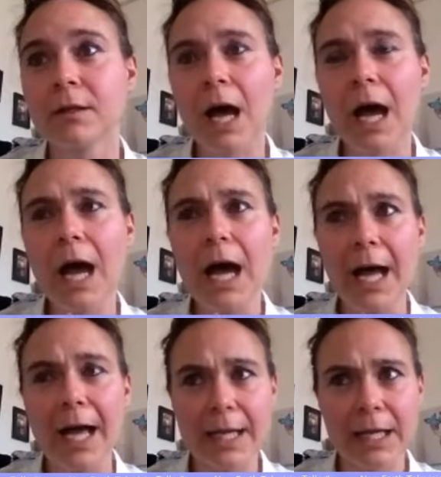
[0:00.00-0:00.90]

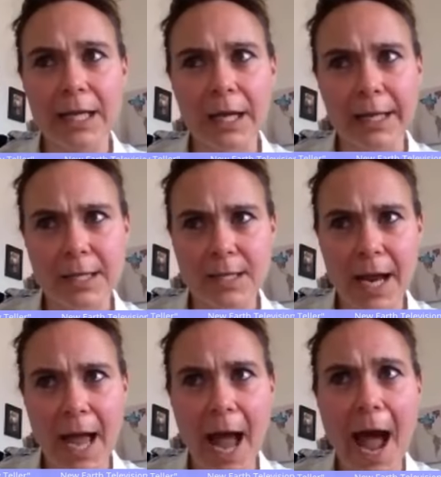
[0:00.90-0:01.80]
i i guess
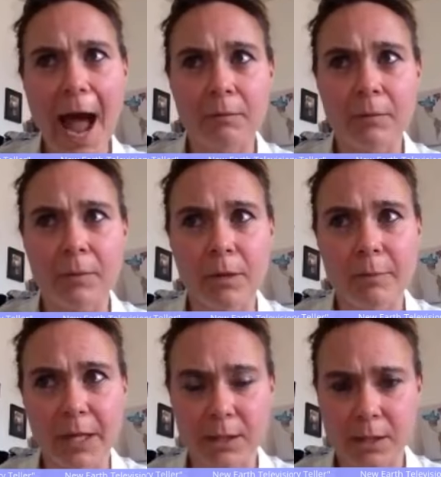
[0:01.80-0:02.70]
i am a
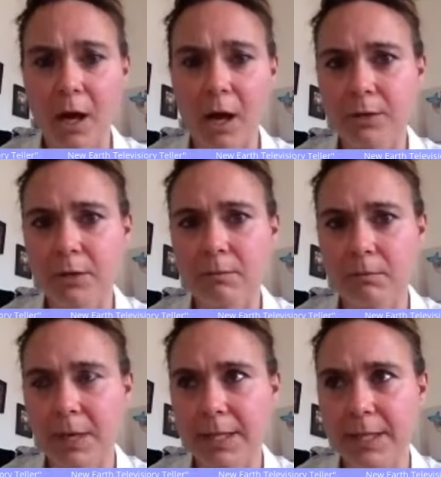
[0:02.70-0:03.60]
bit hard on
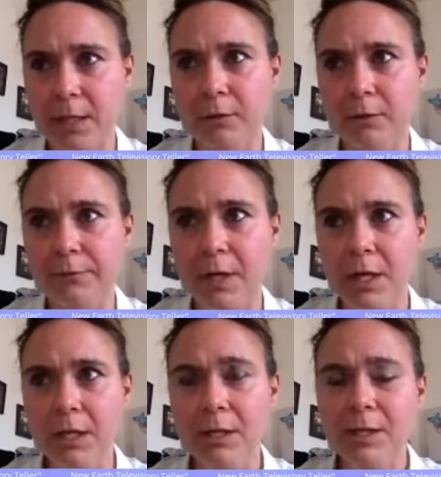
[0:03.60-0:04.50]
myself
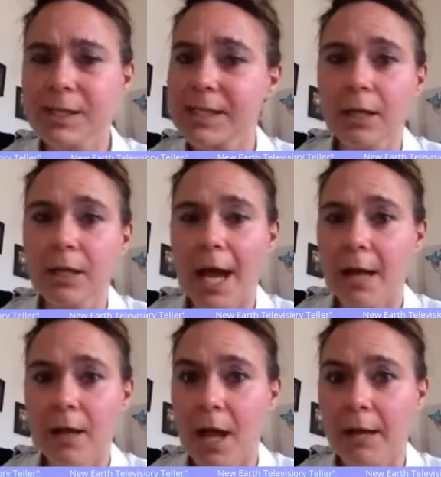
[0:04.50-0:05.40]
still
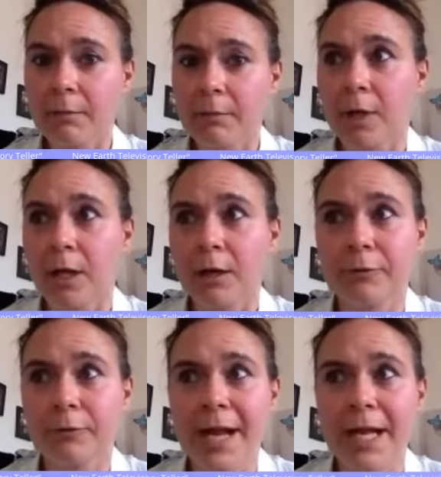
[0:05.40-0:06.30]
i i'm
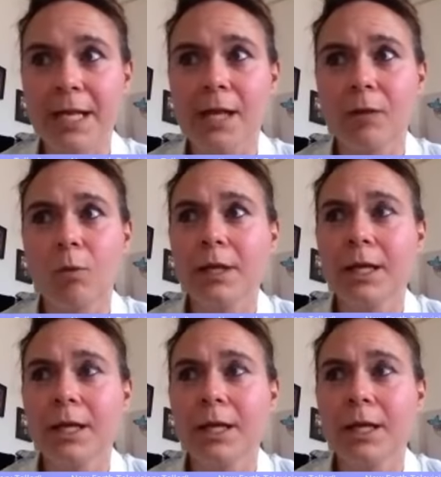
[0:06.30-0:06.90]
afraid i want